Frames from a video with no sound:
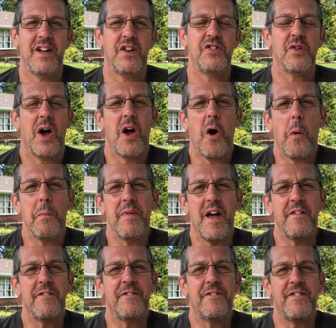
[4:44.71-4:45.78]
So I hope
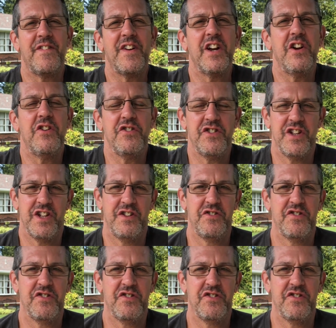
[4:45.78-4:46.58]
that figures in